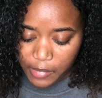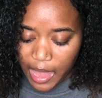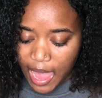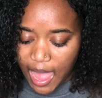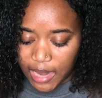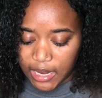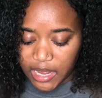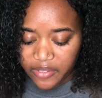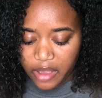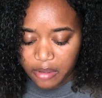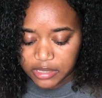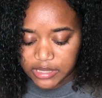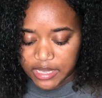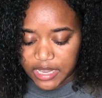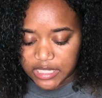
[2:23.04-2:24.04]
I love how
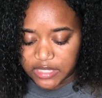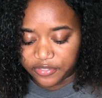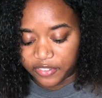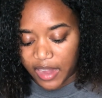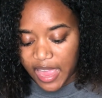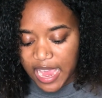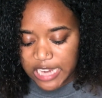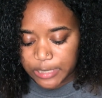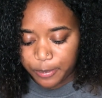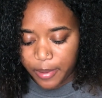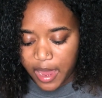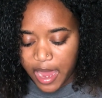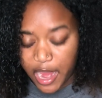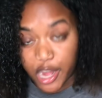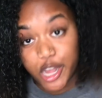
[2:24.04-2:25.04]
it says
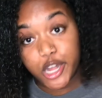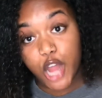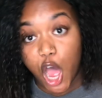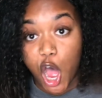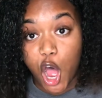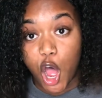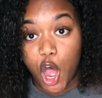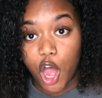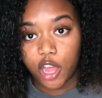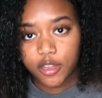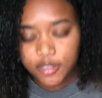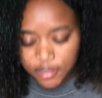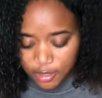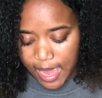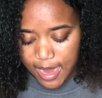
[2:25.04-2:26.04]
flashback. Nah.
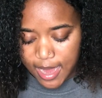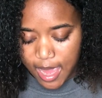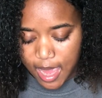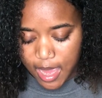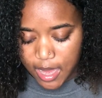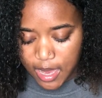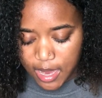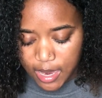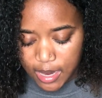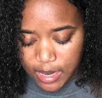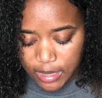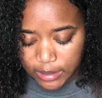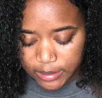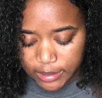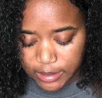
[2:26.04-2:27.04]
I got
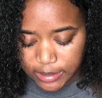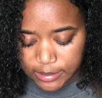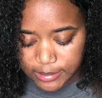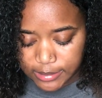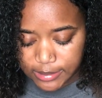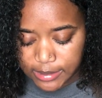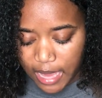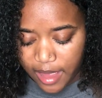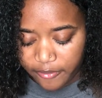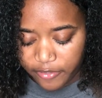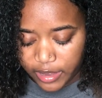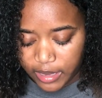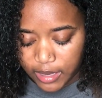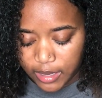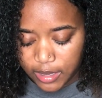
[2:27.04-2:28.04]

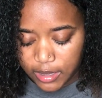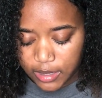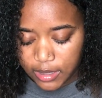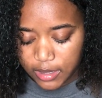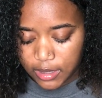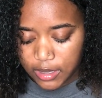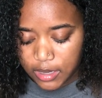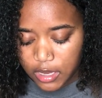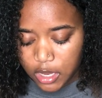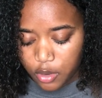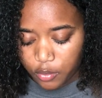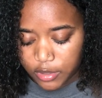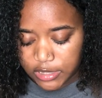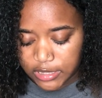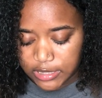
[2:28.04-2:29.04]
cassava,
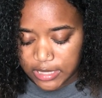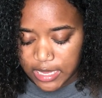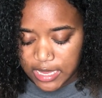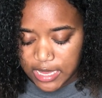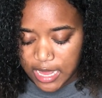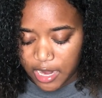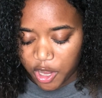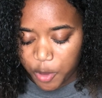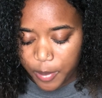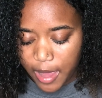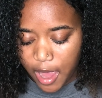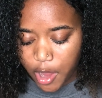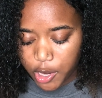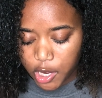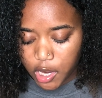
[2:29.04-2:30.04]
which is the yellow
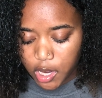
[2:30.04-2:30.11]
powder.